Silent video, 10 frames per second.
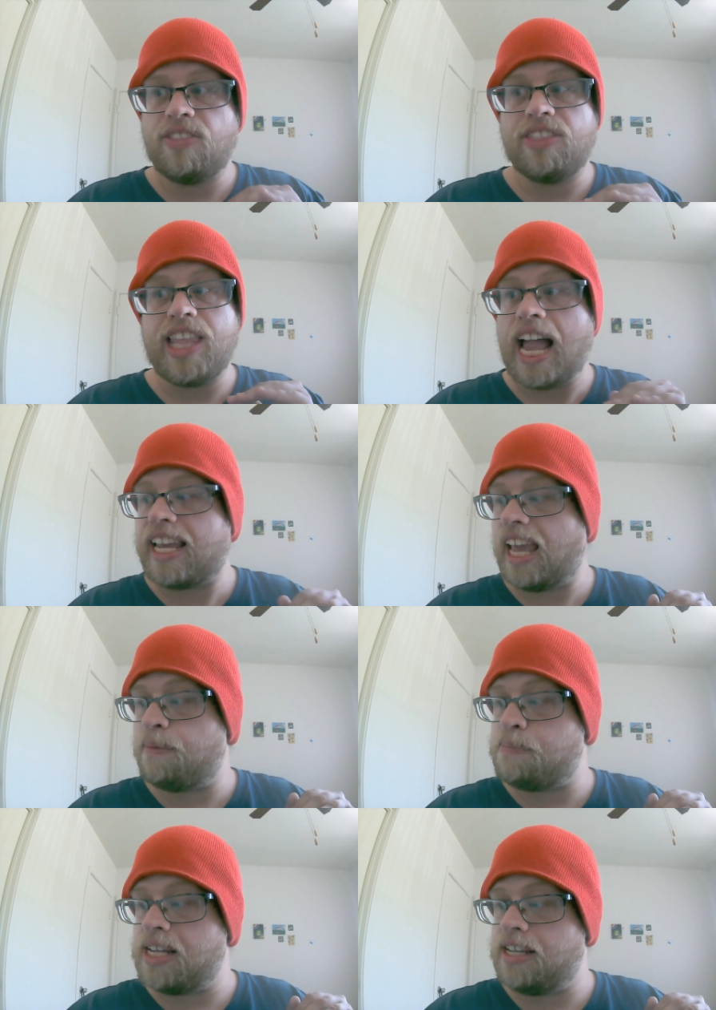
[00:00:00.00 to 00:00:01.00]
And that
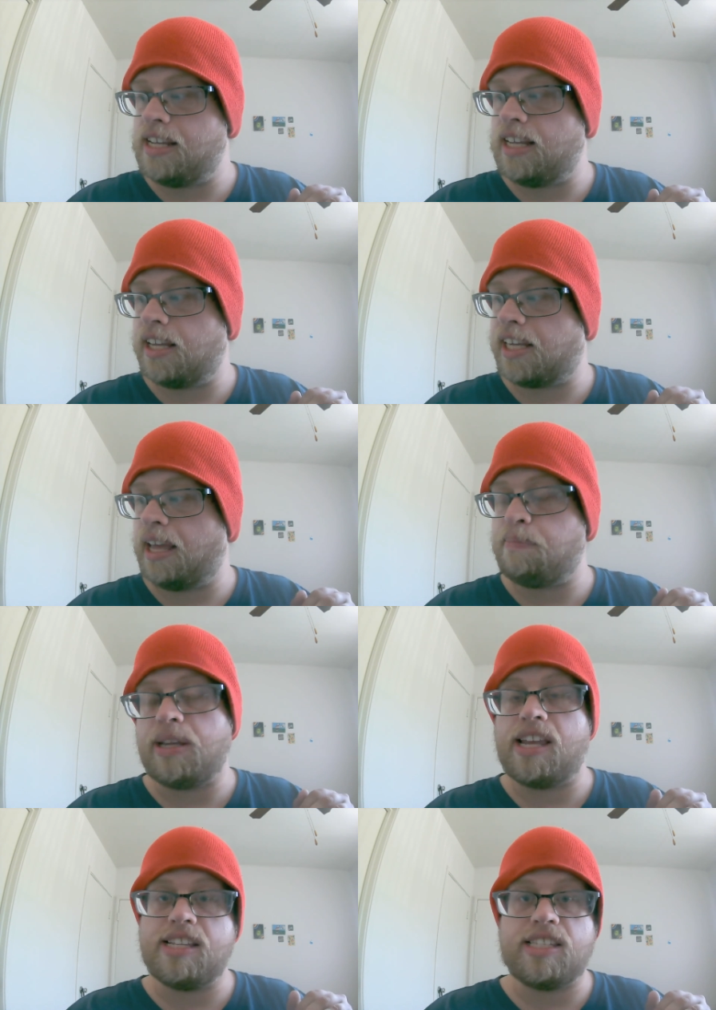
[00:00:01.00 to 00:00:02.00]
can't be can't
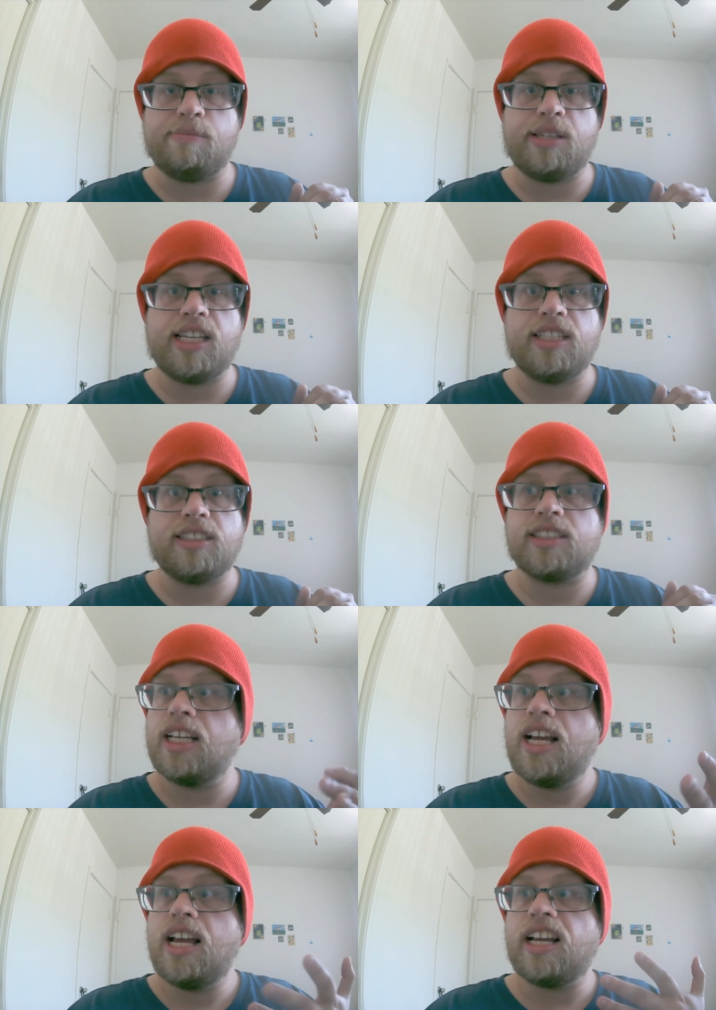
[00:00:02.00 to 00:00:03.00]
be easy because
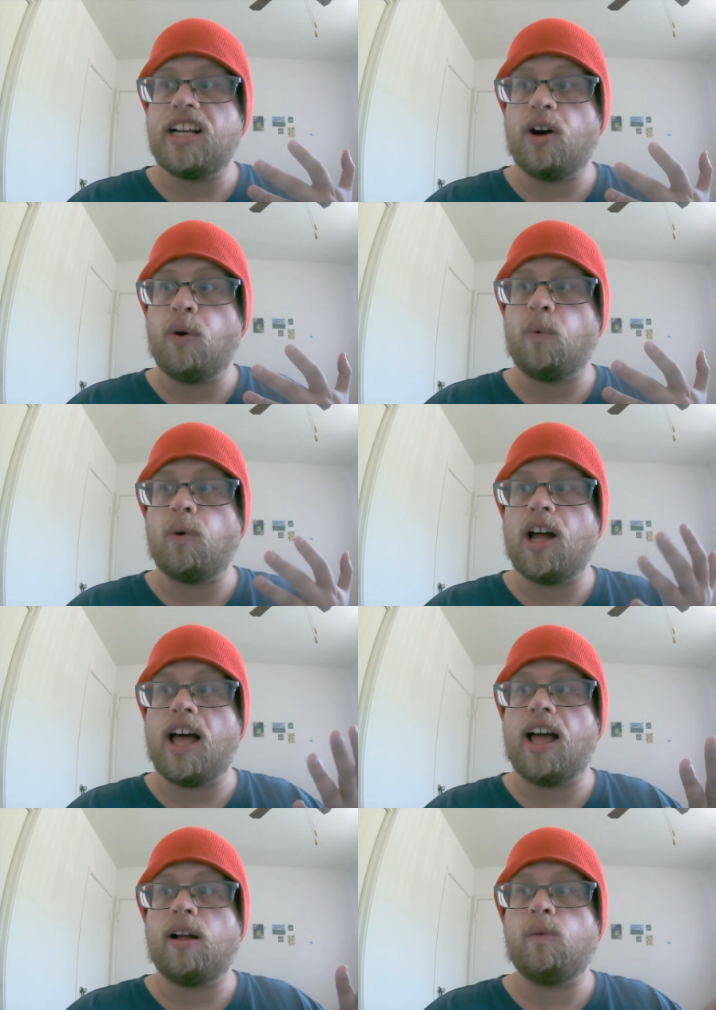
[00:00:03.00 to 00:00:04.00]
you know
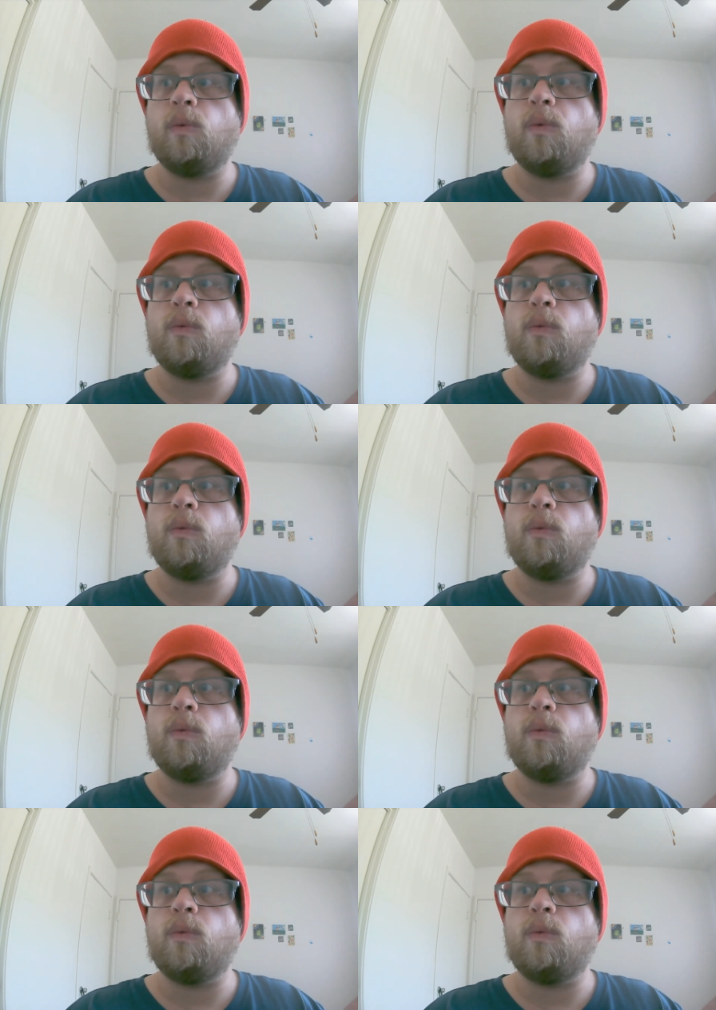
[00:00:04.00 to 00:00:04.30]
uh,